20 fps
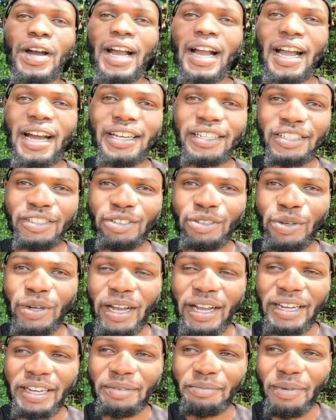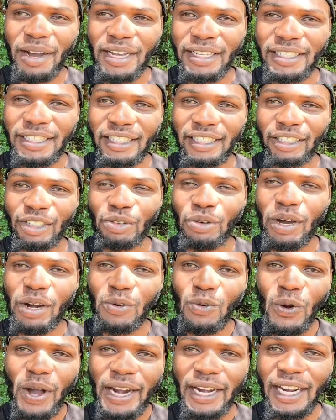your country. You can imagine, you
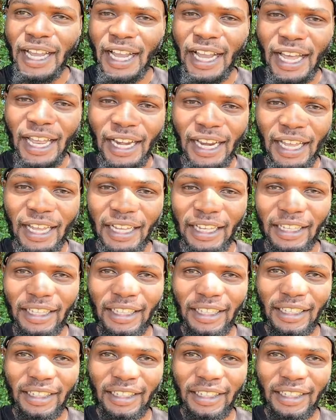are one color,